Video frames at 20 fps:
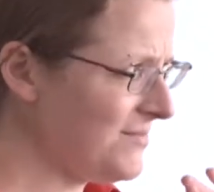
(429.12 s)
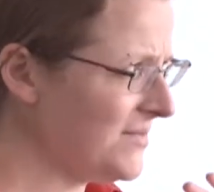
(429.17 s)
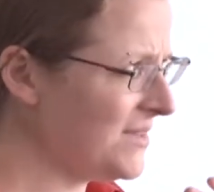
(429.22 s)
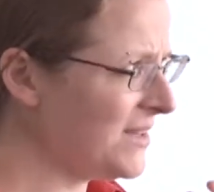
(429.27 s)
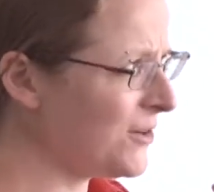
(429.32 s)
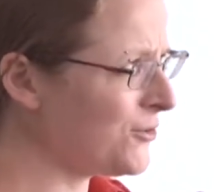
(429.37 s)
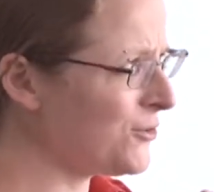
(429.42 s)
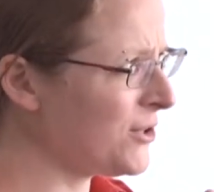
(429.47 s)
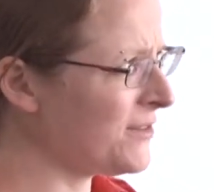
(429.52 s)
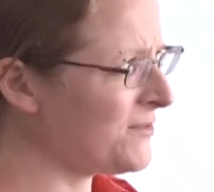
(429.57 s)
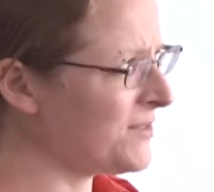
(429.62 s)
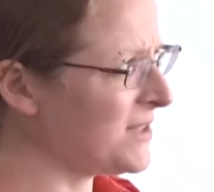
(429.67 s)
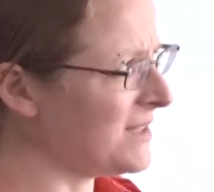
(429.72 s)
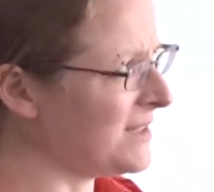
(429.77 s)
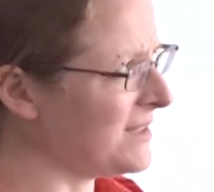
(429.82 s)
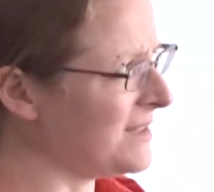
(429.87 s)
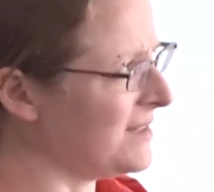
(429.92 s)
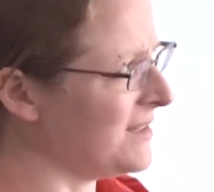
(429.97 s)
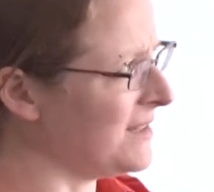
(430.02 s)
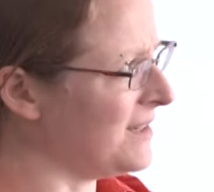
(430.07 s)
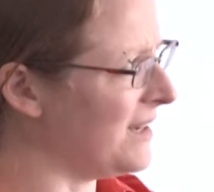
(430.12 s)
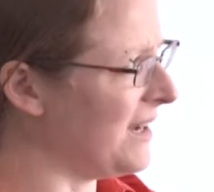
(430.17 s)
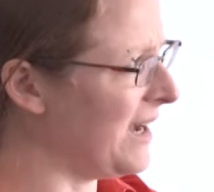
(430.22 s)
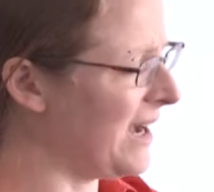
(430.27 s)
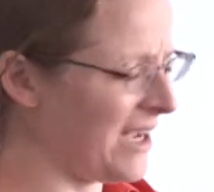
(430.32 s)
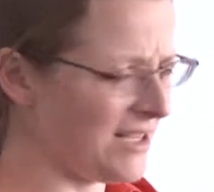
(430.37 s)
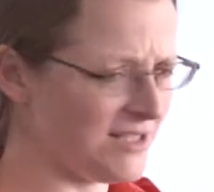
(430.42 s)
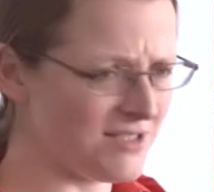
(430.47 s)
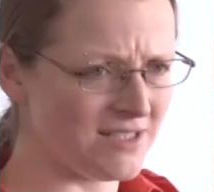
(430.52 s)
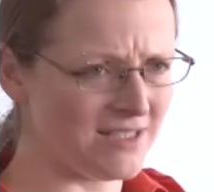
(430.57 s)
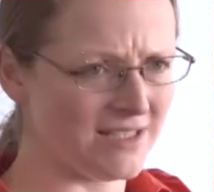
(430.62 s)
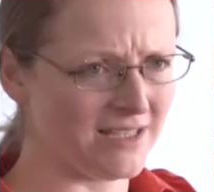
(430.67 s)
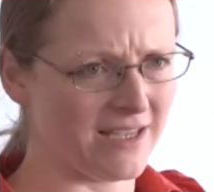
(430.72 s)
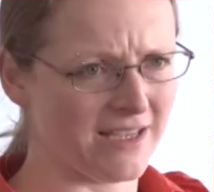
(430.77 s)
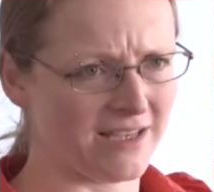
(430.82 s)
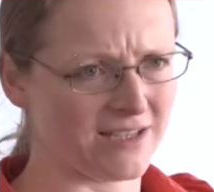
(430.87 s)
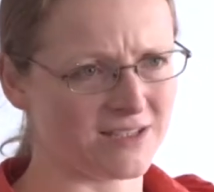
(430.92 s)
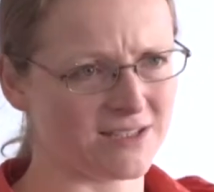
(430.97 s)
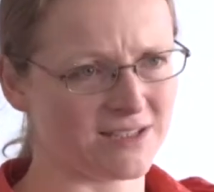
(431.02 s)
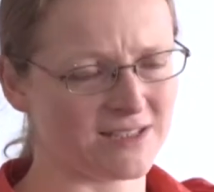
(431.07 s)
now you have the HiSeq
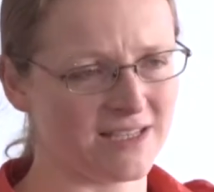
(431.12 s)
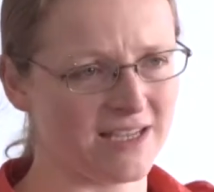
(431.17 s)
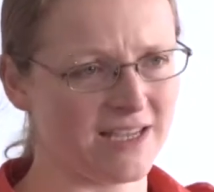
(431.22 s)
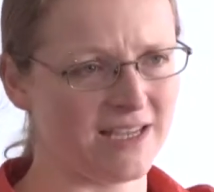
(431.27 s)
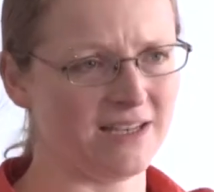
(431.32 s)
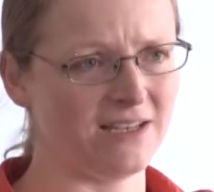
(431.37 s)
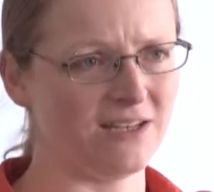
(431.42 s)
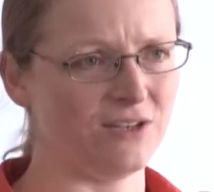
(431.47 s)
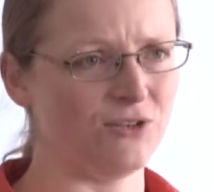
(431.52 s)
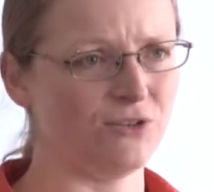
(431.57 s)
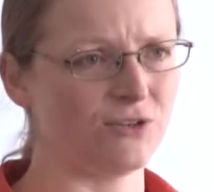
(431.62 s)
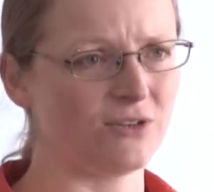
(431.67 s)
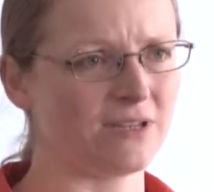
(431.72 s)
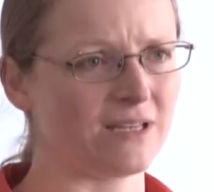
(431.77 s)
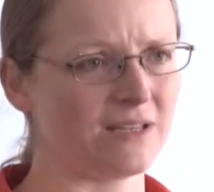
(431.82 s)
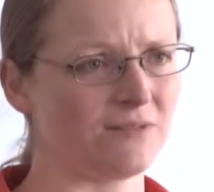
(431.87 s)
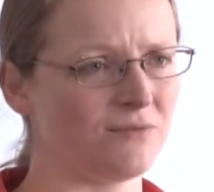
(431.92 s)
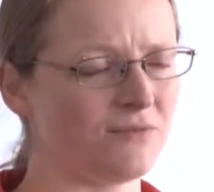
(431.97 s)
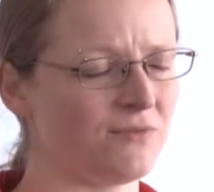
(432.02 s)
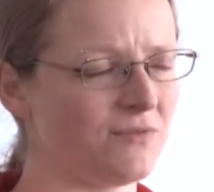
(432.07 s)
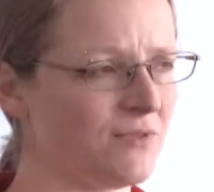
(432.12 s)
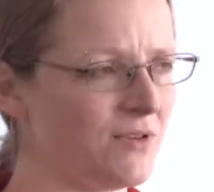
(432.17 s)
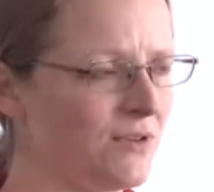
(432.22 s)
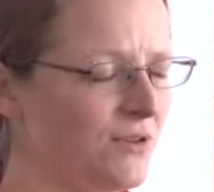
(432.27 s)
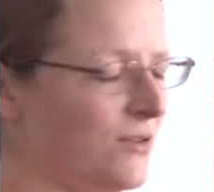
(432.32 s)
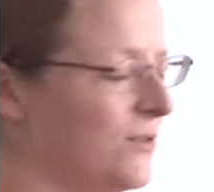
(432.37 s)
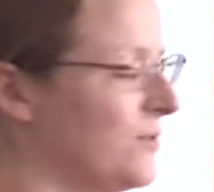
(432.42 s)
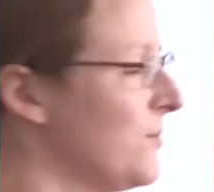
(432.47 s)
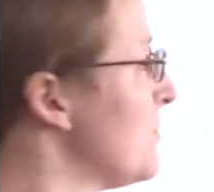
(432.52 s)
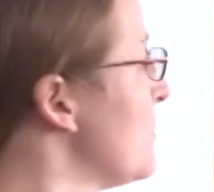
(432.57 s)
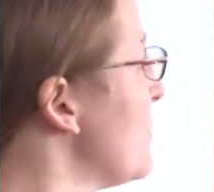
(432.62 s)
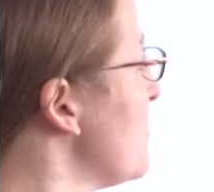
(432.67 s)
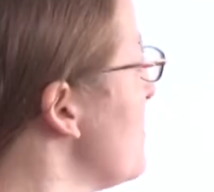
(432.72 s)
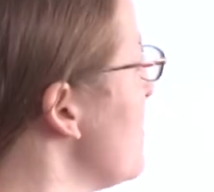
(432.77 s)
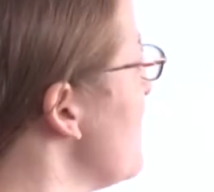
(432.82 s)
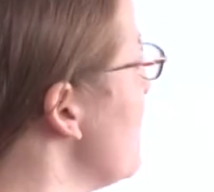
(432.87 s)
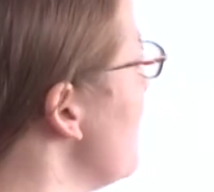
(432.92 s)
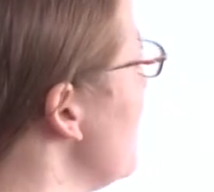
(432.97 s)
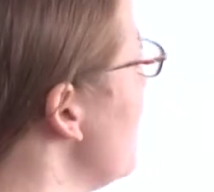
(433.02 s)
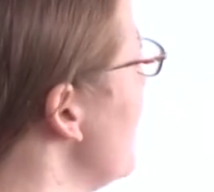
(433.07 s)
X10, and you get
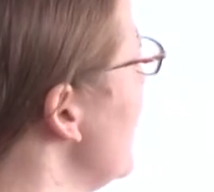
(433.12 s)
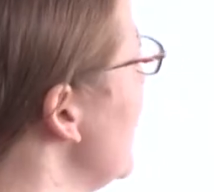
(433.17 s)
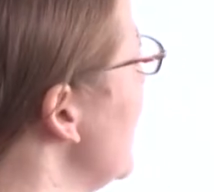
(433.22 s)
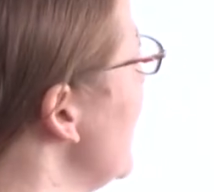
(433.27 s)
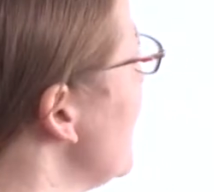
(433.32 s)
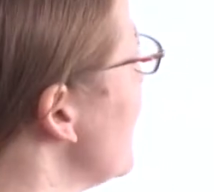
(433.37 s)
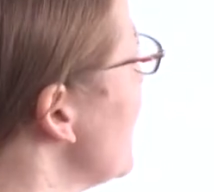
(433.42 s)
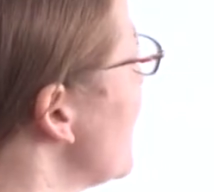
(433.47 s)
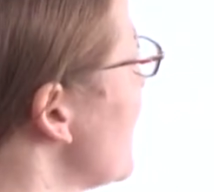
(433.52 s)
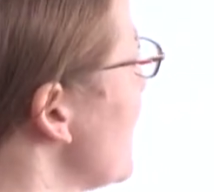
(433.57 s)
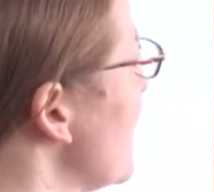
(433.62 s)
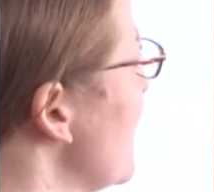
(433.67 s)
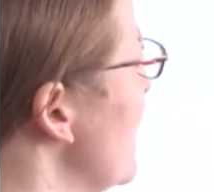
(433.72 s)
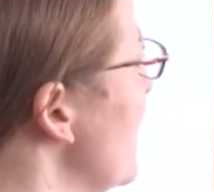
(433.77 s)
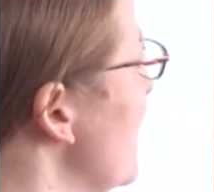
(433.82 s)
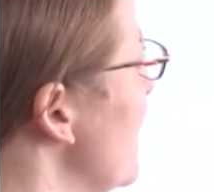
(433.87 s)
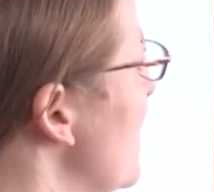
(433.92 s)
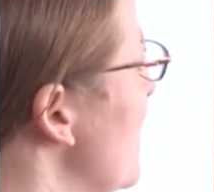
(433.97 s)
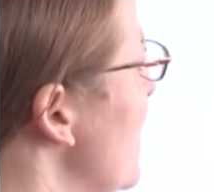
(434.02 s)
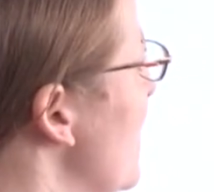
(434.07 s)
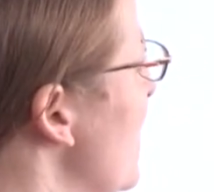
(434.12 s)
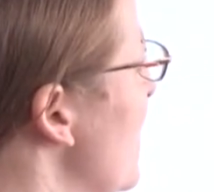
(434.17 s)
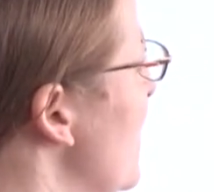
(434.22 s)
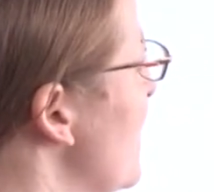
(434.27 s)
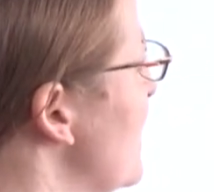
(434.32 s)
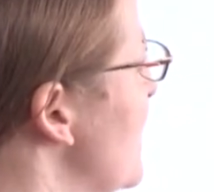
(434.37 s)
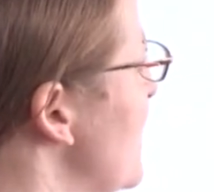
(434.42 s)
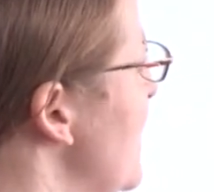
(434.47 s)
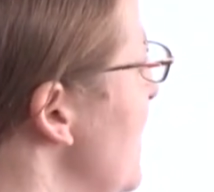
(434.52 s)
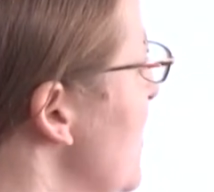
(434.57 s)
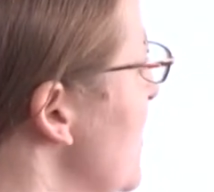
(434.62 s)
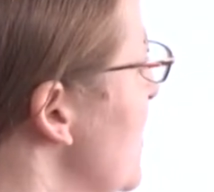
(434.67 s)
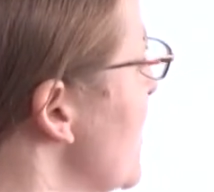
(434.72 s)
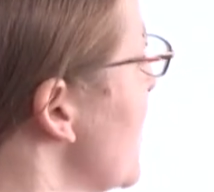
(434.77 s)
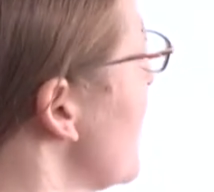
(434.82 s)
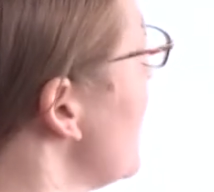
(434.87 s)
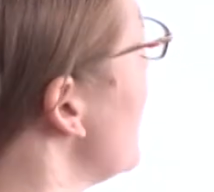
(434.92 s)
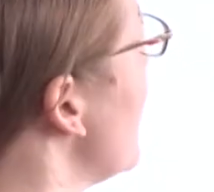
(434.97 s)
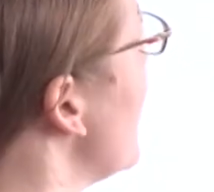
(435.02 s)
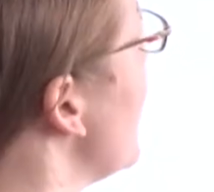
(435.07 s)
millions of genomes
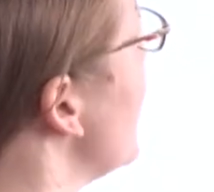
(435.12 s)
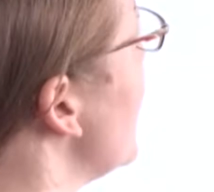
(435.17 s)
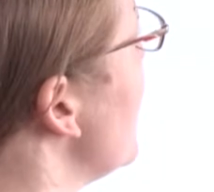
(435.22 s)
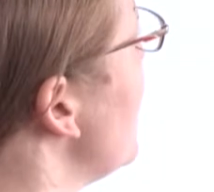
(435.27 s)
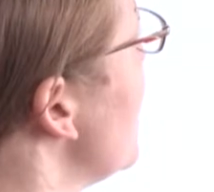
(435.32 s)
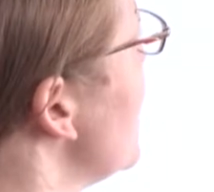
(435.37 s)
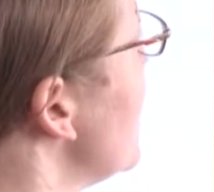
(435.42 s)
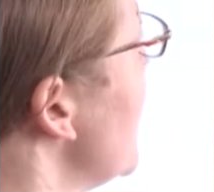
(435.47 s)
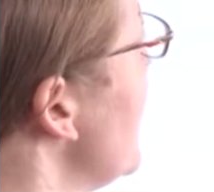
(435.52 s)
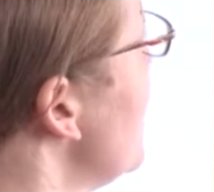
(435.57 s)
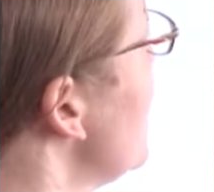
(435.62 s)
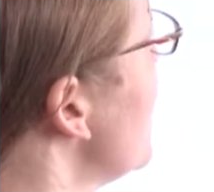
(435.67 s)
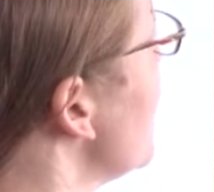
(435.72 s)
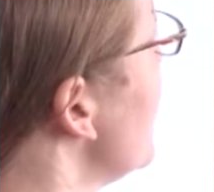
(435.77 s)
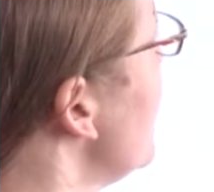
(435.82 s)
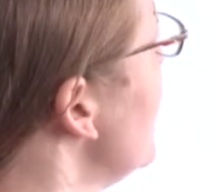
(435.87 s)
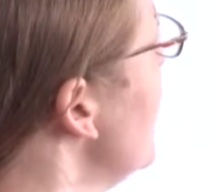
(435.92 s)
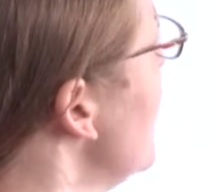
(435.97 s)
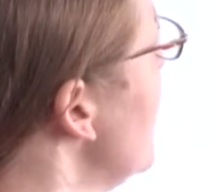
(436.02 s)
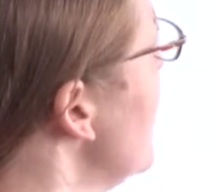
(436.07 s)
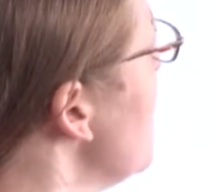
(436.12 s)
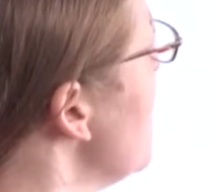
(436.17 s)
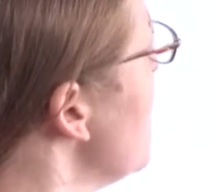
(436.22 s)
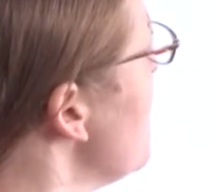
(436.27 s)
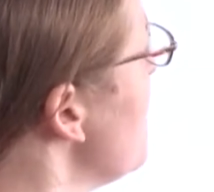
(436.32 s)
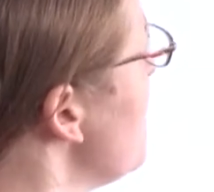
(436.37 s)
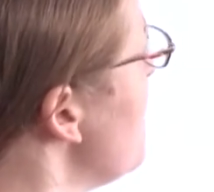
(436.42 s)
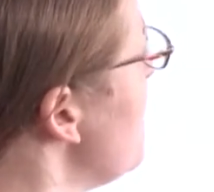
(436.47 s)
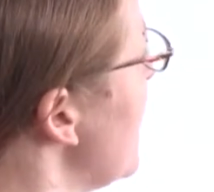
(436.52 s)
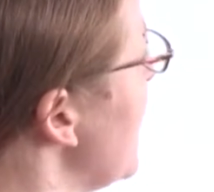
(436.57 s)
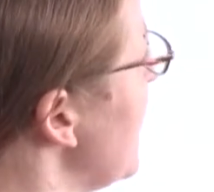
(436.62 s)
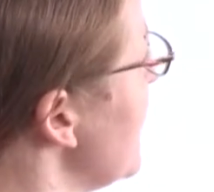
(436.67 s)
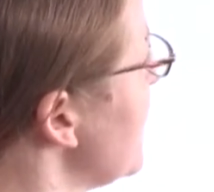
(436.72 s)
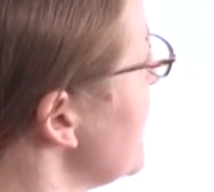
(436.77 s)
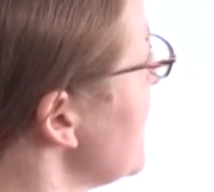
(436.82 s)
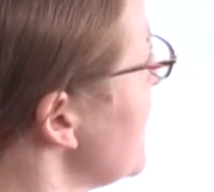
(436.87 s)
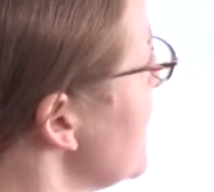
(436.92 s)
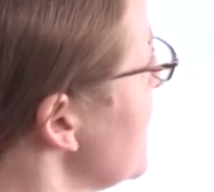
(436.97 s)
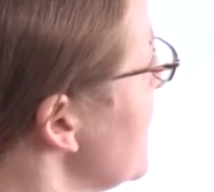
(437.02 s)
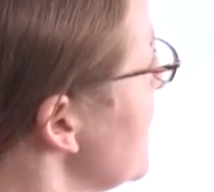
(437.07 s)
of the potential,
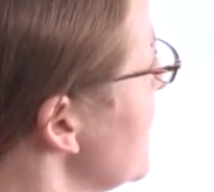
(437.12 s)
but